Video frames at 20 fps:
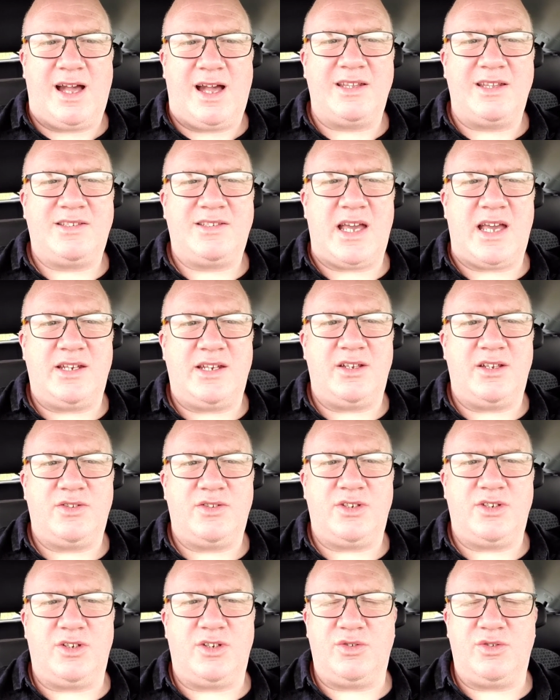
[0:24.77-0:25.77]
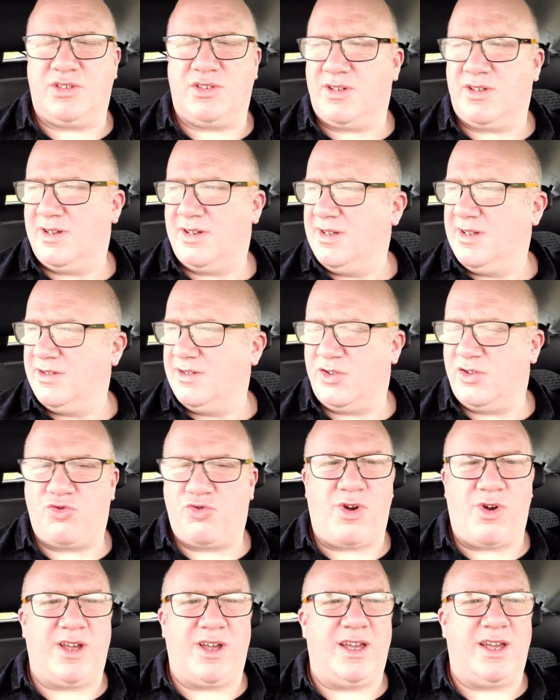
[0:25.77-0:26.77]
antenna to use to
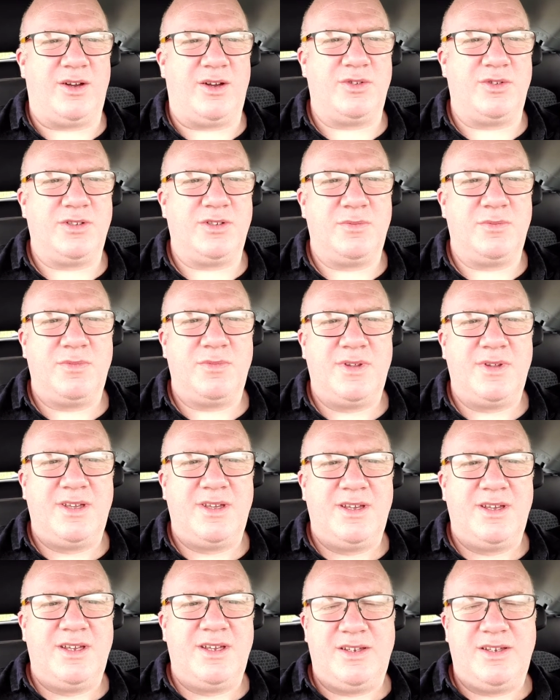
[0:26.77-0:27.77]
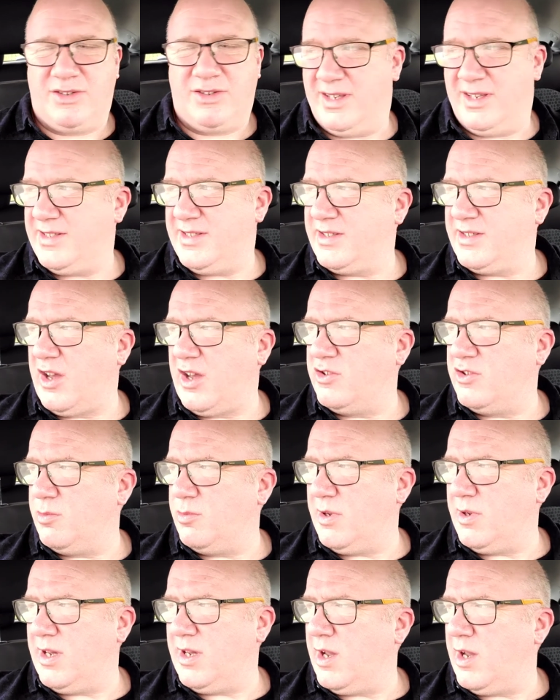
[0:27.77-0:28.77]
try out. So this is going
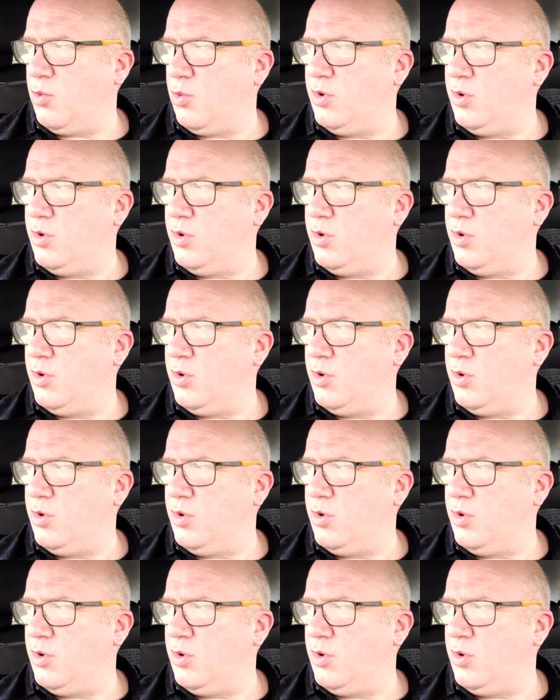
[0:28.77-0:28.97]
to be a